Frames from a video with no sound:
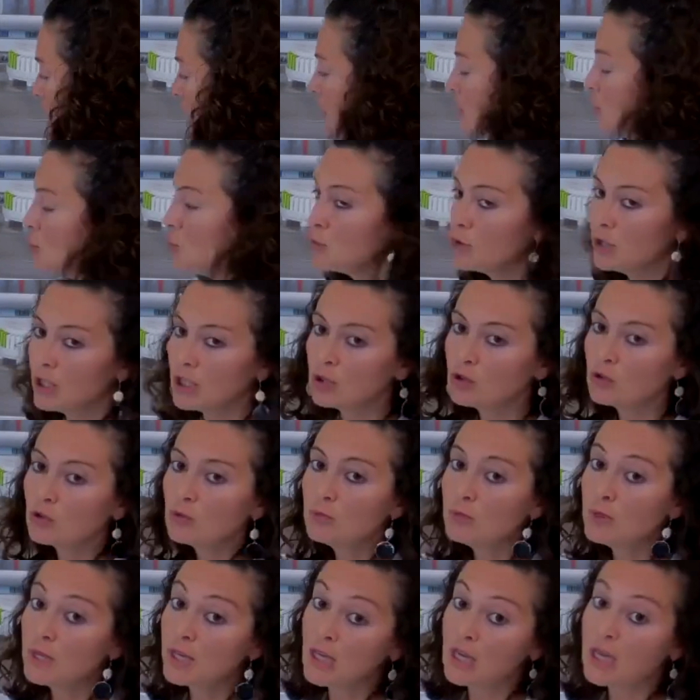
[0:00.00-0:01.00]
you need
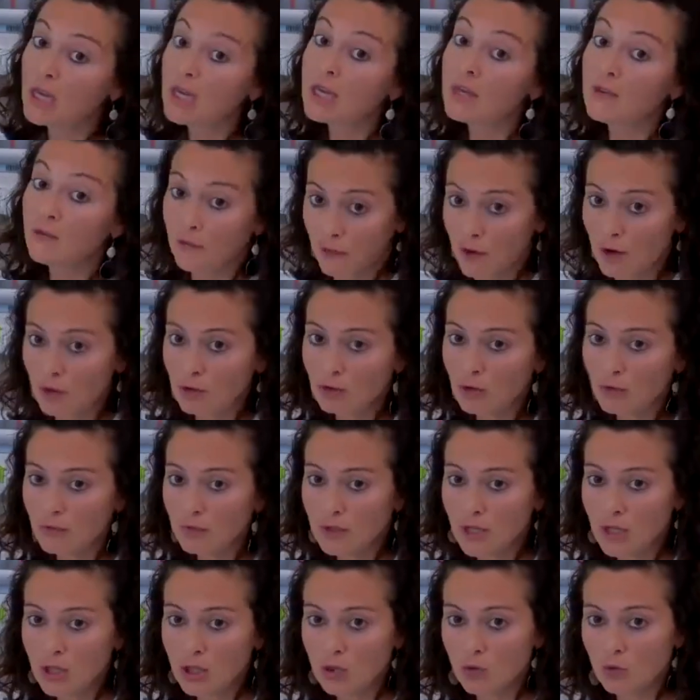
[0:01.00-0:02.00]
to be in front
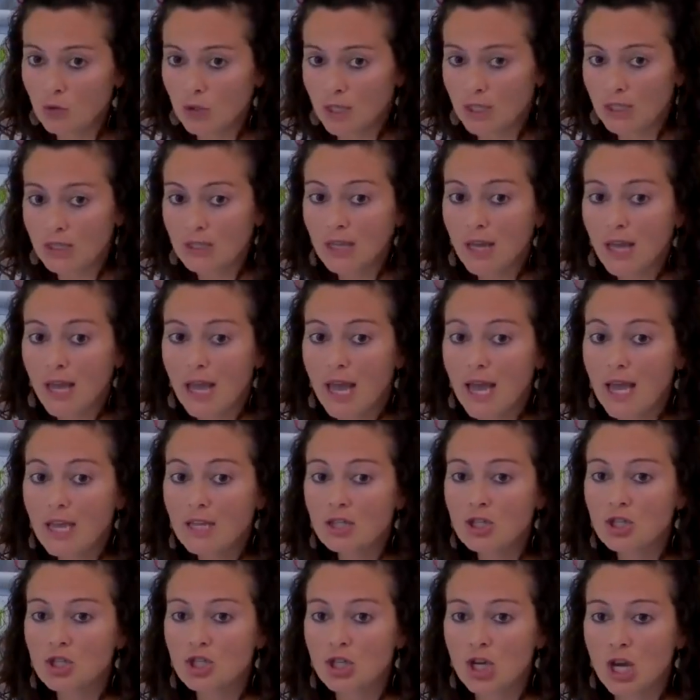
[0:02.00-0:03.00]
of the unit
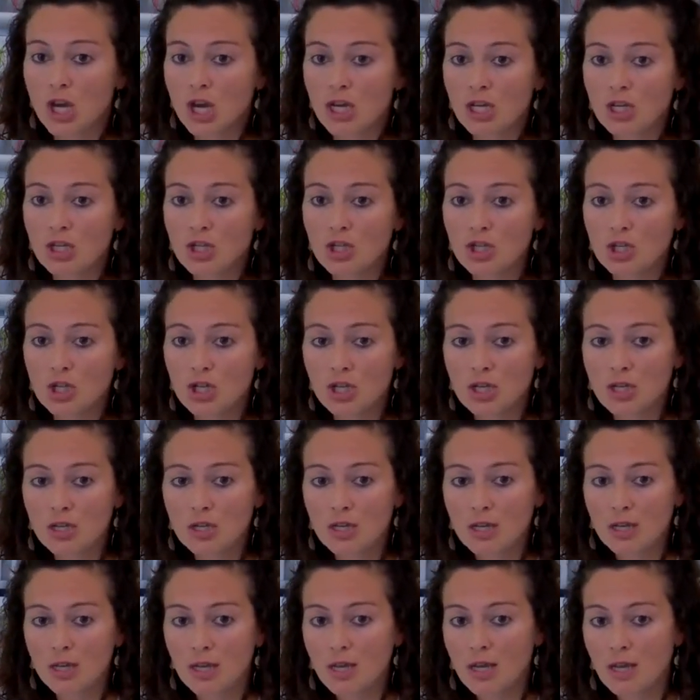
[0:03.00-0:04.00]
and change
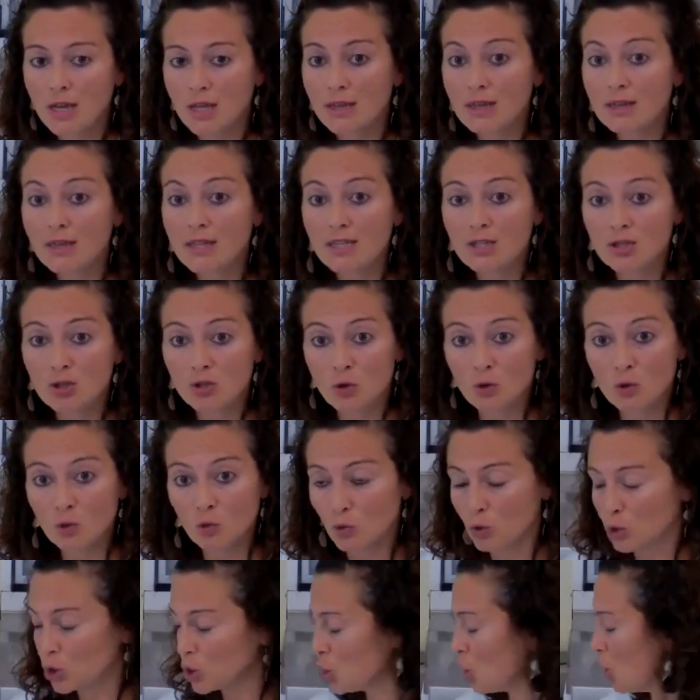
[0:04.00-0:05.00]
the
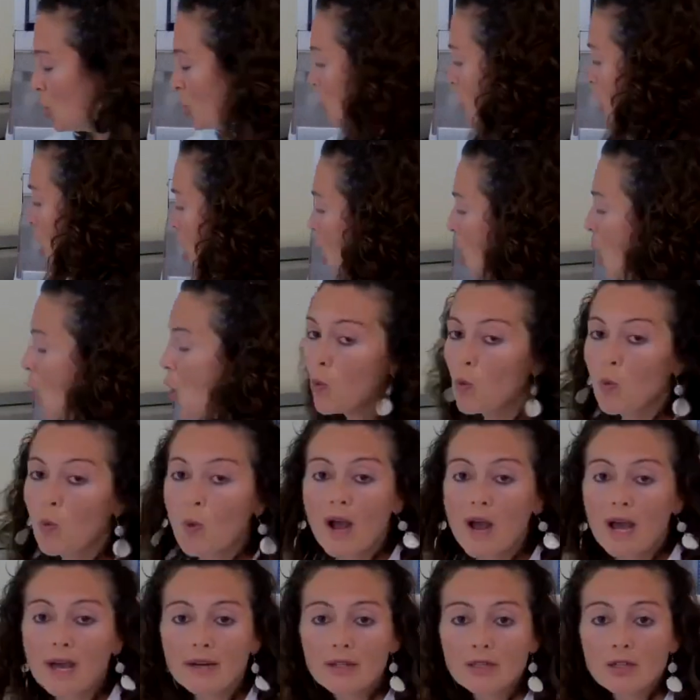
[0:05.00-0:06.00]
solution
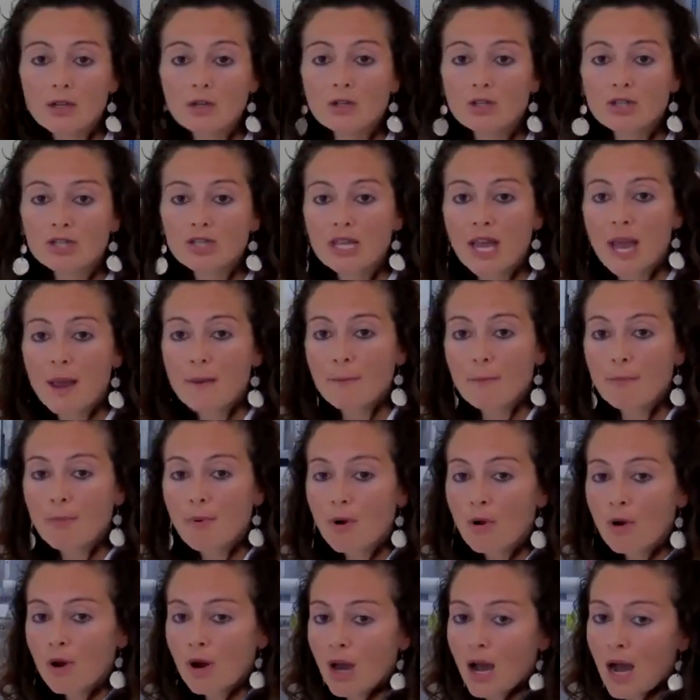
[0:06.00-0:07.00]
where your
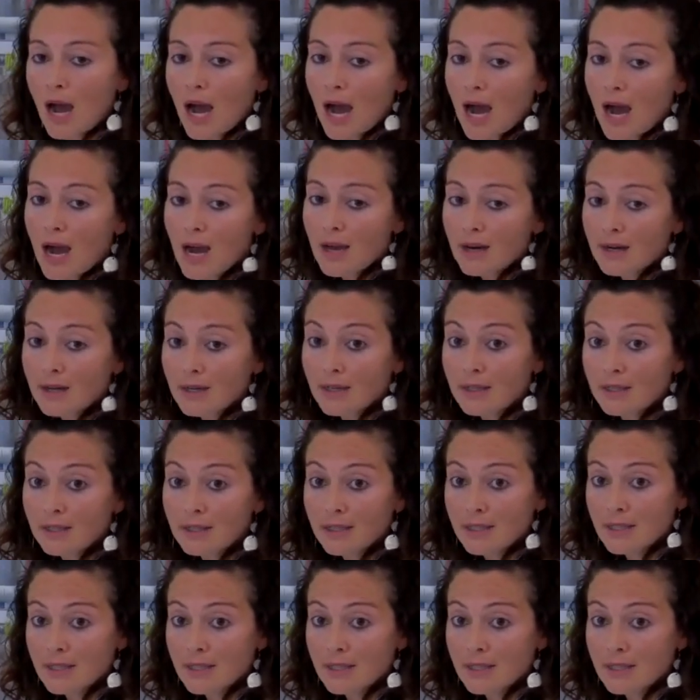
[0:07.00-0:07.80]
sample are